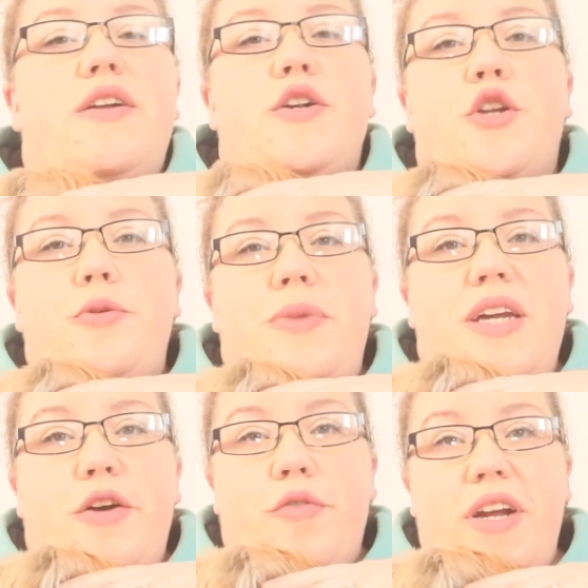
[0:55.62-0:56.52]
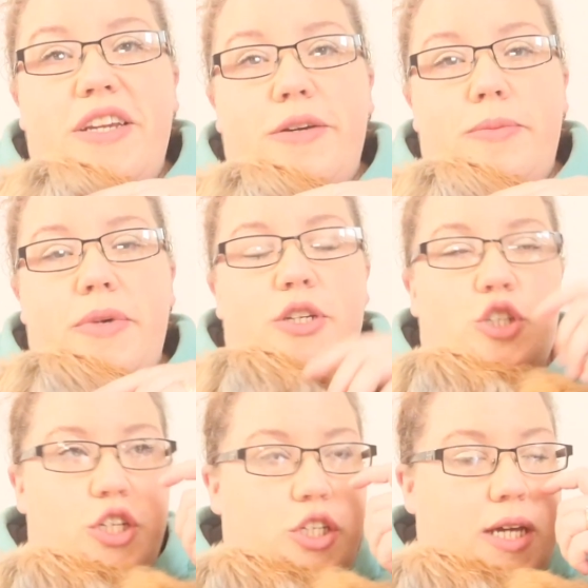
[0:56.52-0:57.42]
of going to be a random
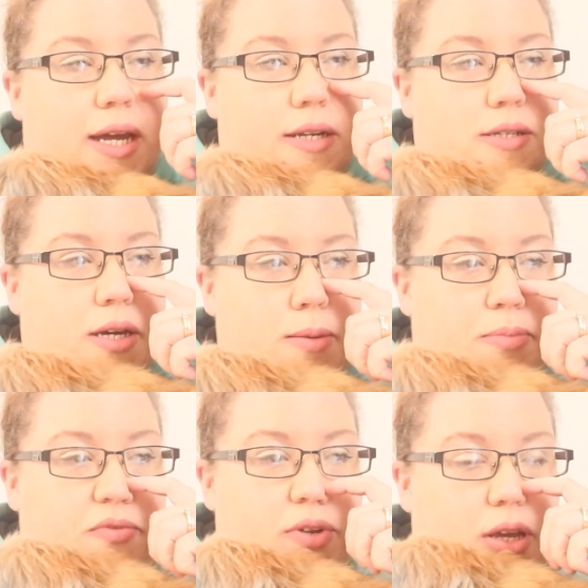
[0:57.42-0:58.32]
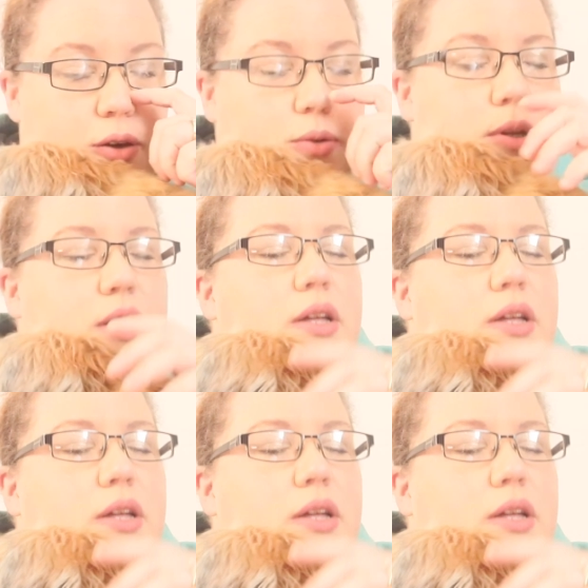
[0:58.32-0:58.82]
chit-chat type video.